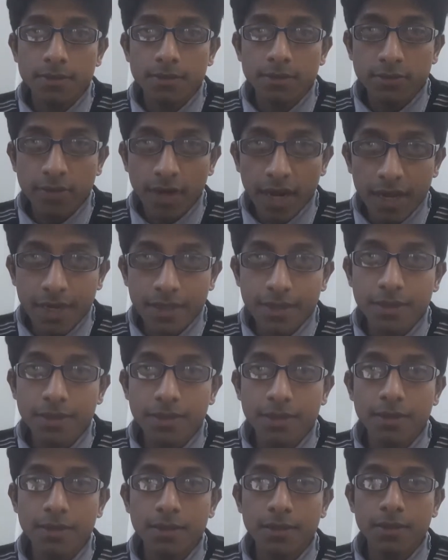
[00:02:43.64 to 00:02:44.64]
trial,
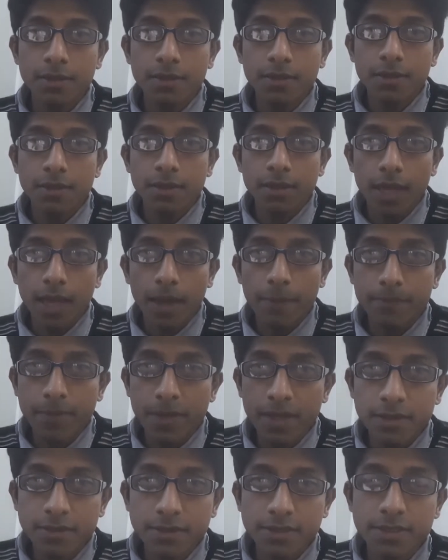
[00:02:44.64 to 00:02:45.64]

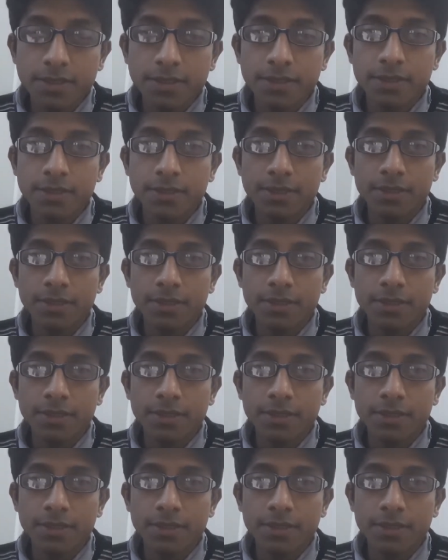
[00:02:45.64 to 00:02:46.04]
appeals,